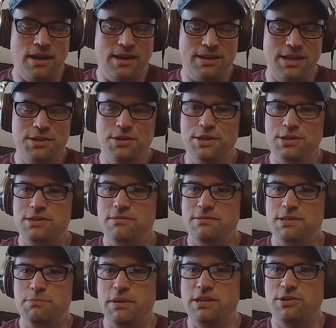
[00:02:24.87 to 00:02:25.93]
can you just
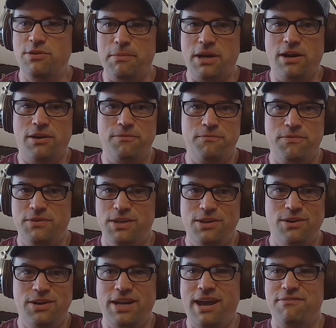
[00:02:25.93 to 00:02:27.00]
speak to, I mean,
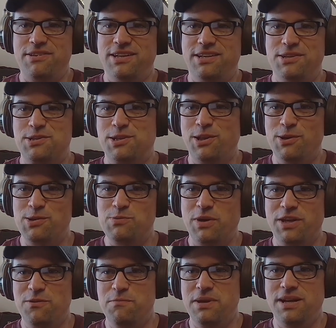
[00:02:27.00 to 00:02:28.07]
you don't have to disclose
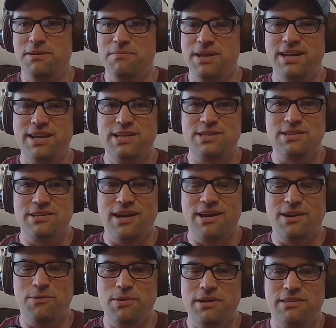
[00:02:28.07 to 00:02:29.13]
what you've been in meetings
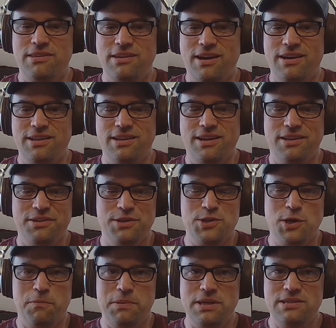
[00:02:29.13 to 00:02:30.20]
with on the
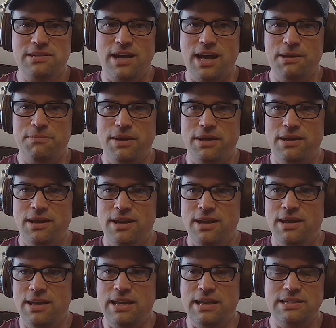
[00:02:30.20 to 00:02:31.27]
GOP side, but
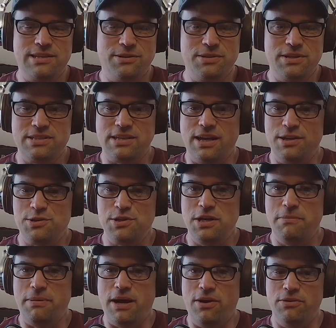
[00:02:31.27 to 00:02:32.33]
is there discussion
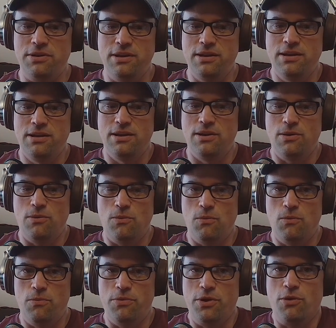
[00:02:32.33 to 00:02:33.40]
about
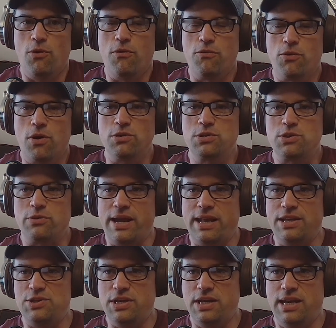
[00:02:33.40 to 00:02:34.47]
their overall
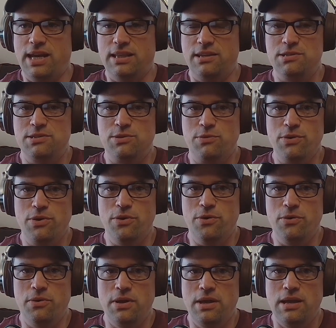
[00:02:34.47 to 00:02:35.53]
strategy to get this
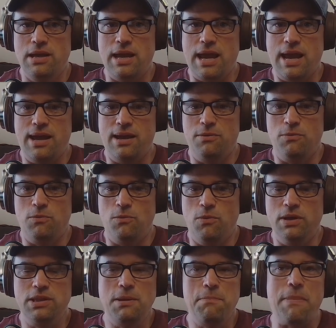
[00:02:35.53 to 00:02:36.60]
through and
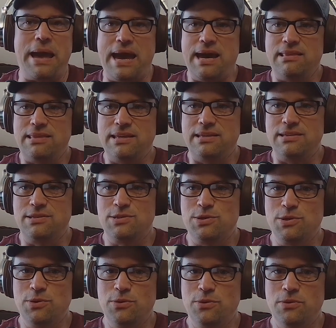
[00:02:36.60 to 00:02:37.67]
what the path is
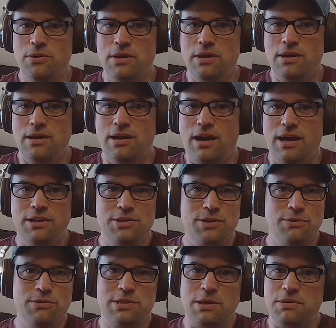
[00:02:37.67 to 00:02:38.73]
to
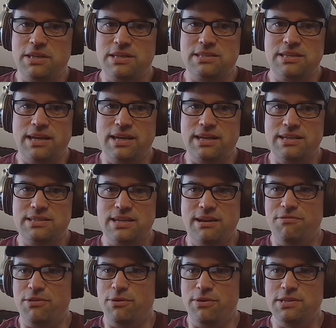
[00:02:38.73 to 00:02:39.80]
undo some of these things,
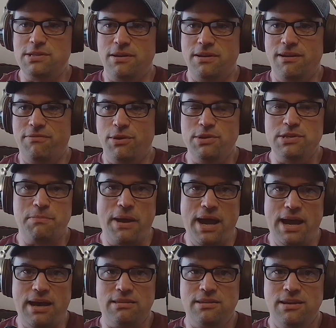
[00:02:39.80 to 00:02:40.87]
if there is a
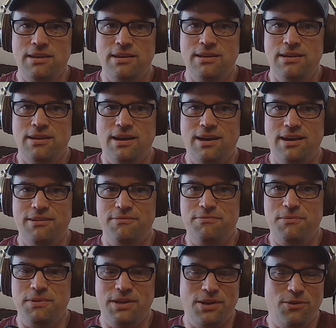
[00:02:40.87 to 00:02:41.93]
path, in
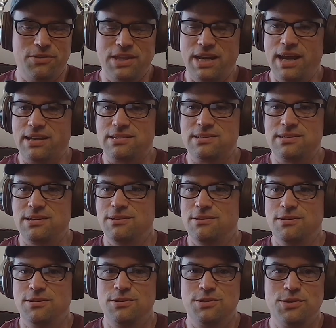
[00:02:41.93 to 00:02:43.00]
the next
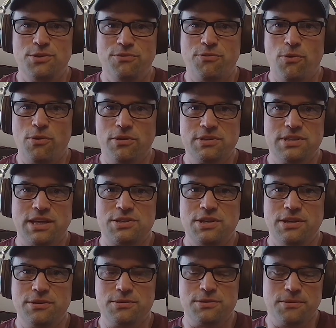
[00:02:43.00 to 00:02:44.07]
2, 4, 6
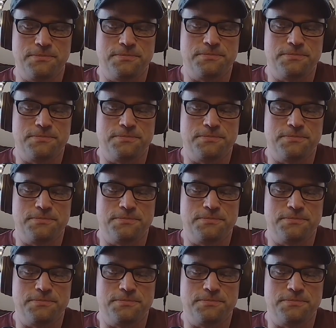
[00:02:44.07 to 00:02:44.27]
years?